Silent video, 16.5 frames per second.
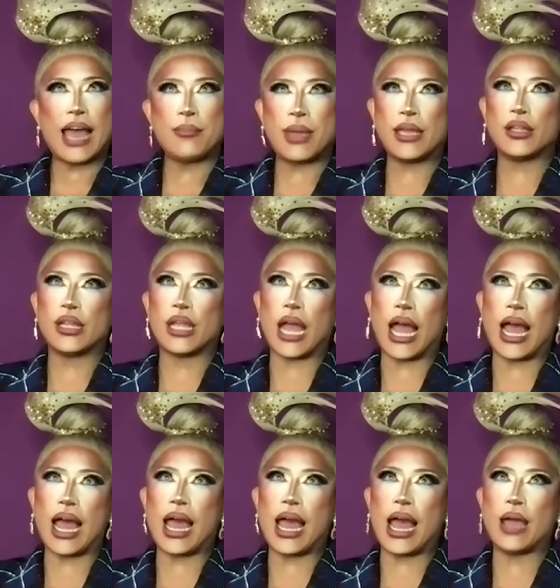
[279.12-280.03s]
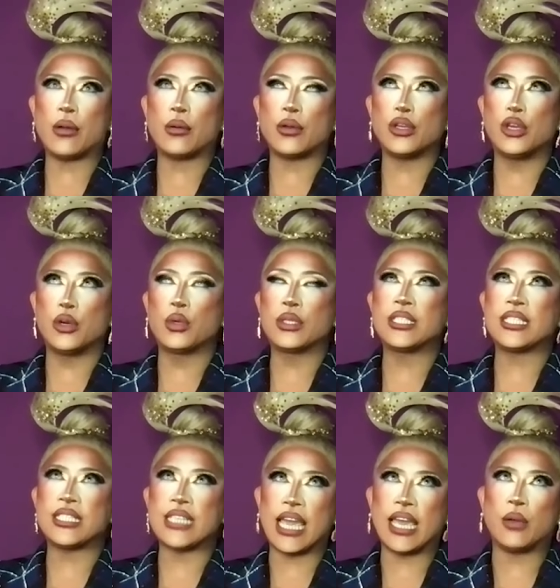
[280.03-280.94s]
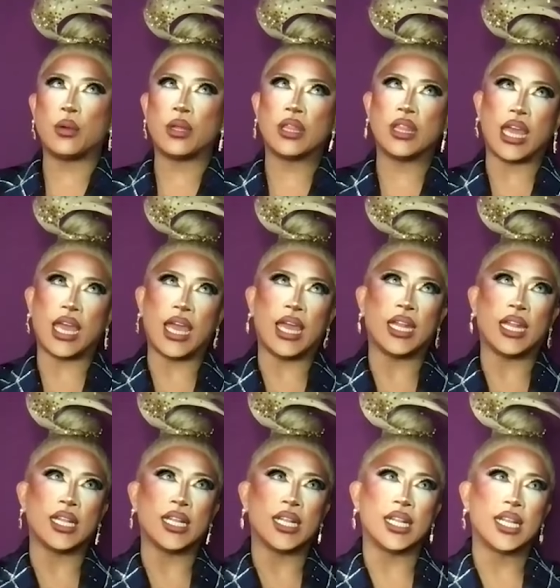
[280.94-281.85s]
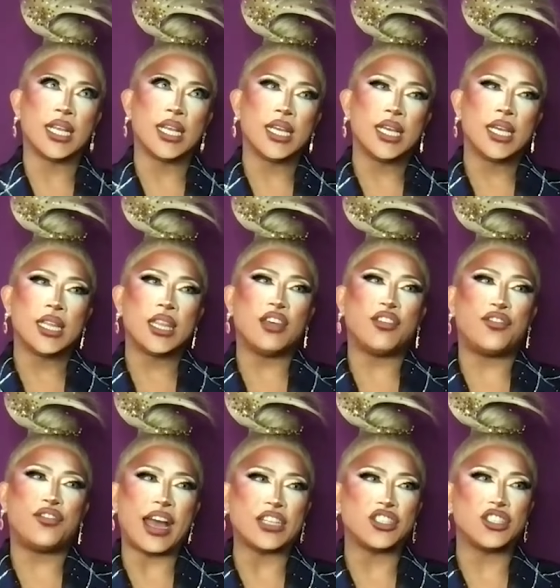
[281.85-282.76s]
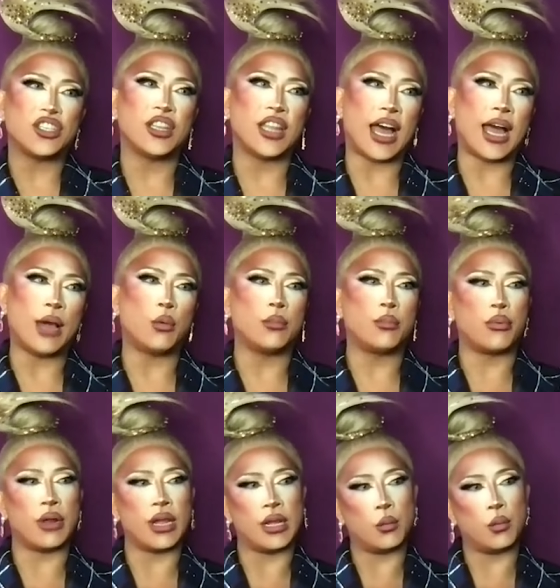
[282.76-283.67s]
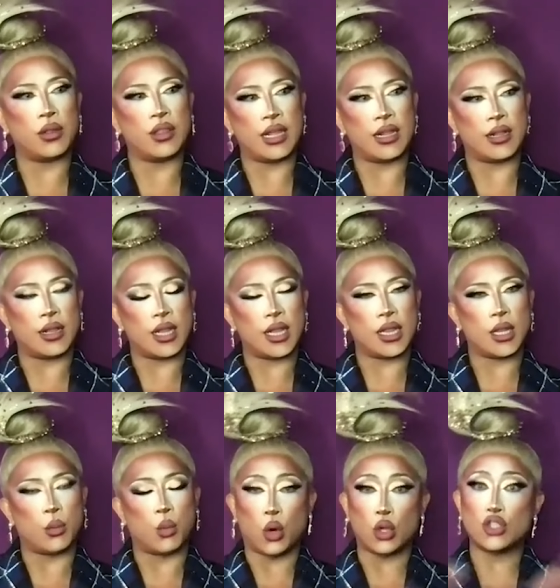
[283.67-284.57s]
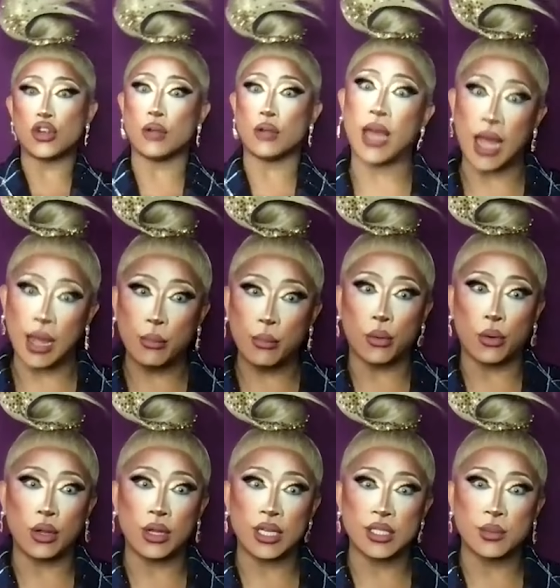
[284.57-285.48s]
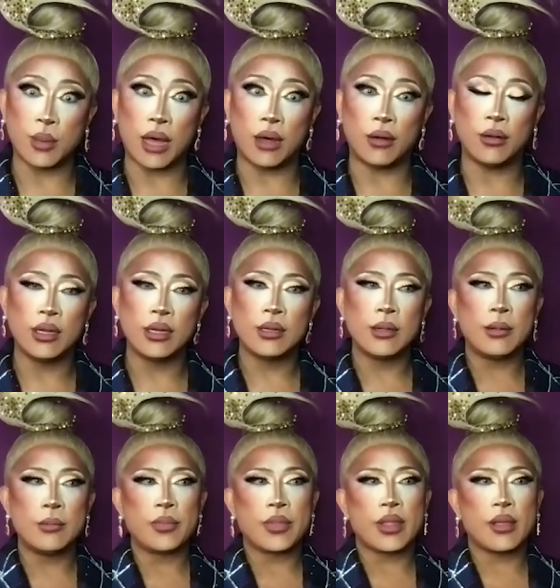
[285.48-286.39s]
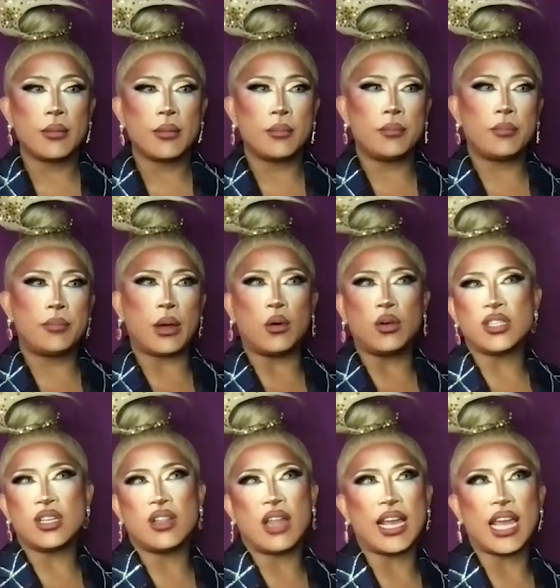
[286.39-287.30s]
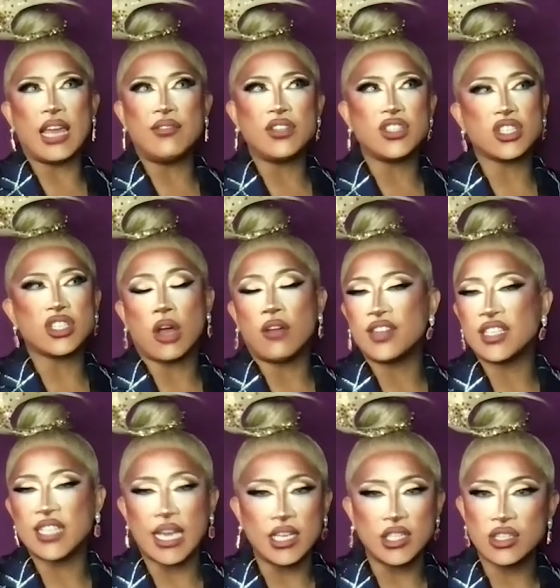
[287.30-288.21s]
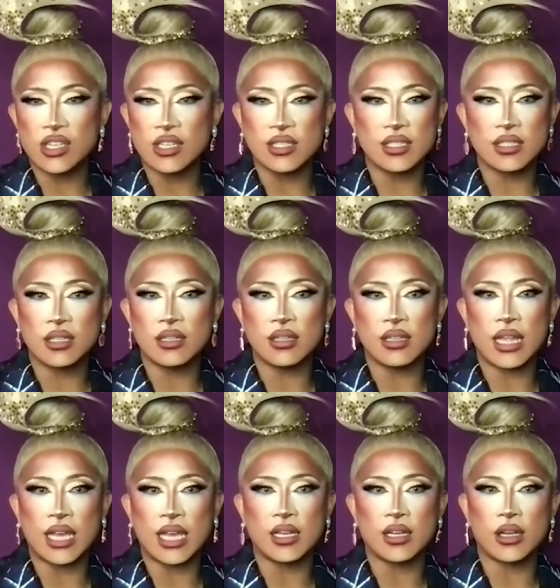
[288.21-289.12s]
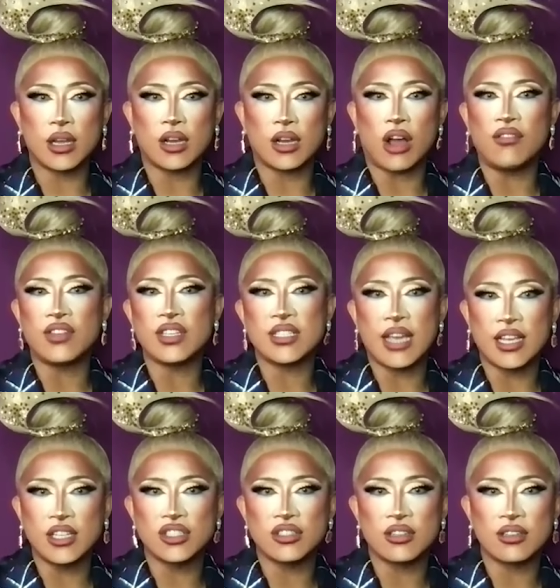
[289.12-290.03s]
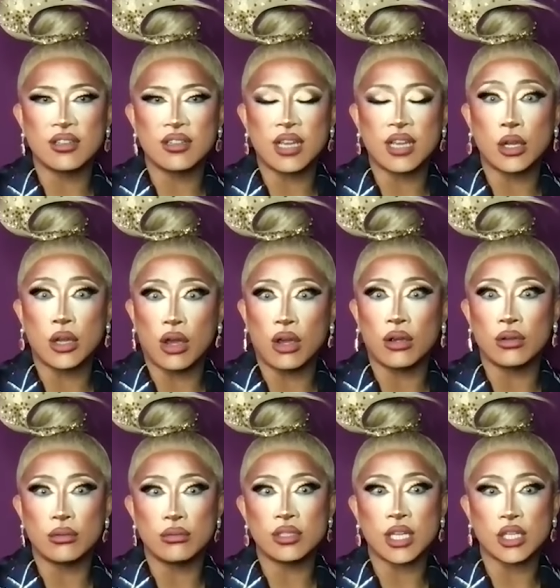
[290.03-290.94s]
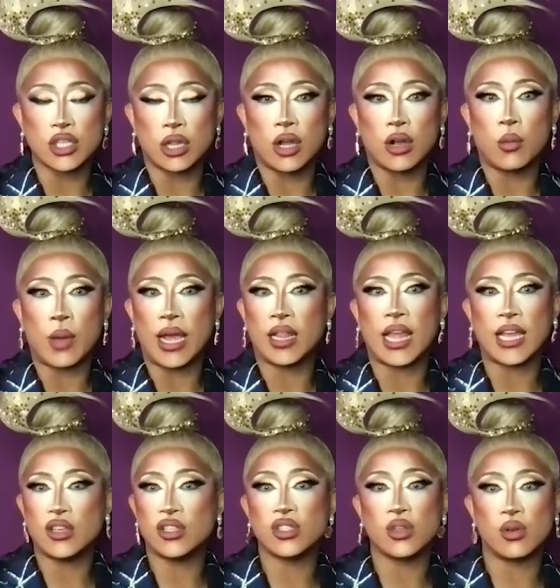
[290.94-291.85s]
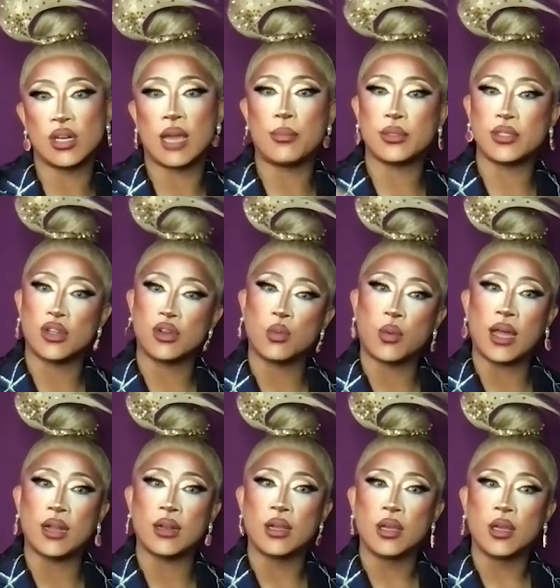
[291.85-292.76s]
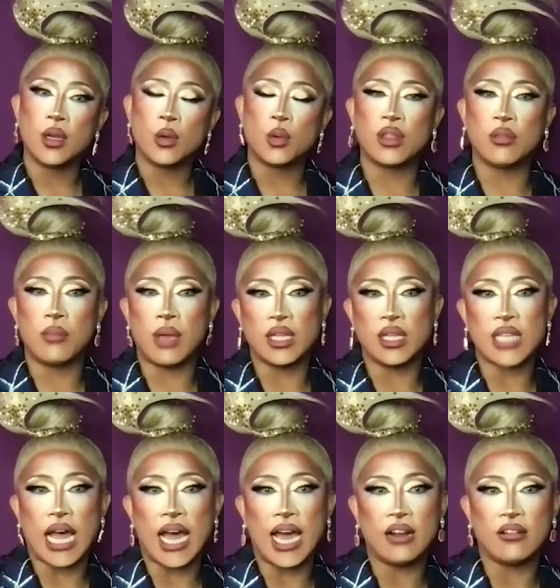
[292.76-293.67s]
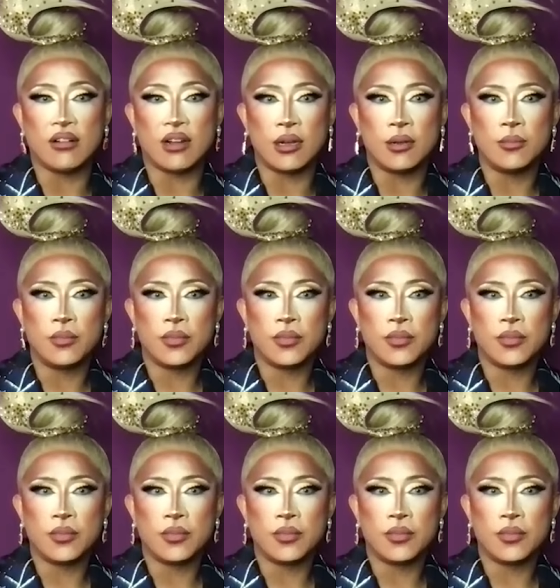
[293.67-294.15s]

I mean, you would see it within the fashion that I would bring within the wardrobe that I bought as well. But also, like, even just conversations. Like, a conversation can go such a long way. Like, you saw in episode 1 with me and Zahira.